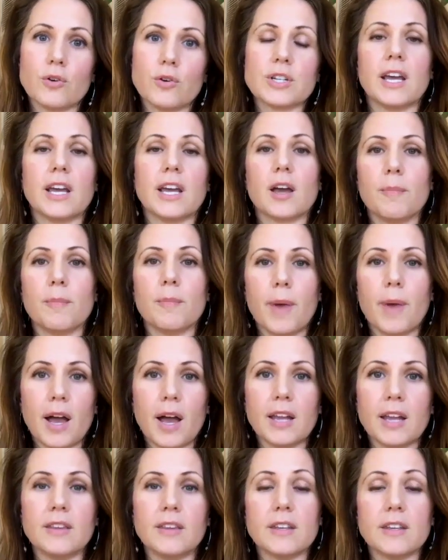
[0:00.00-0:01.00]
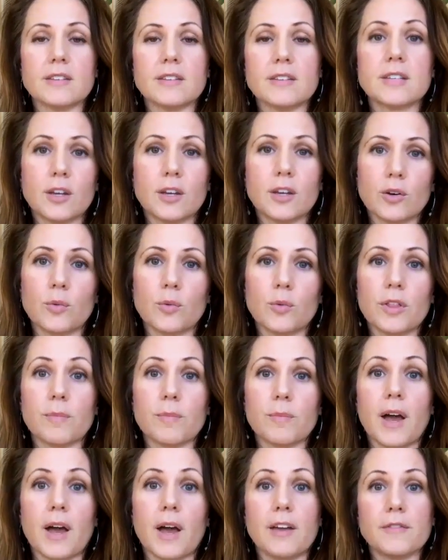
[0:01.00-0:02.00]
and I combine this skill with
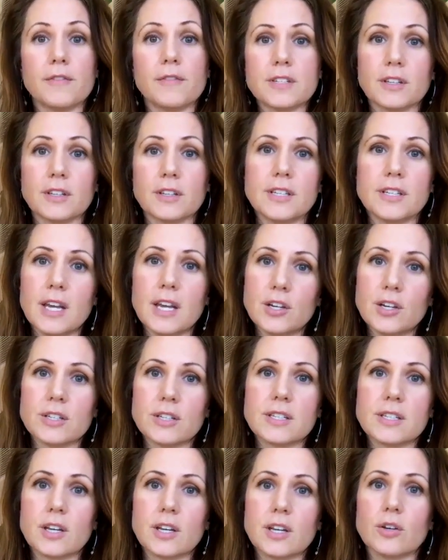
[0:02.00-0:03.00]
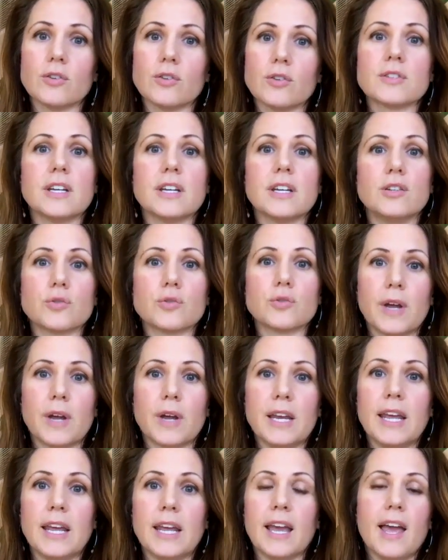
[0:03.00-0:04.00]
my facilitation skills and
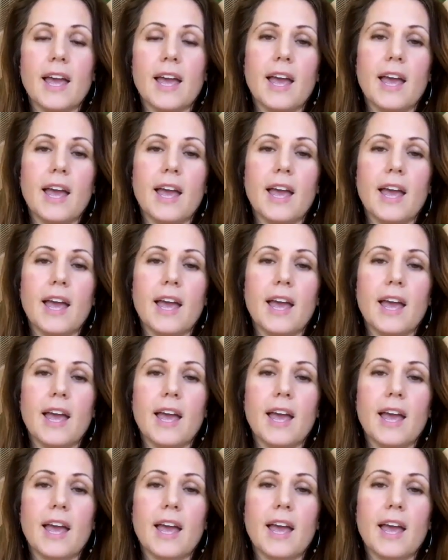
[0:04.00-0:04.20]
training,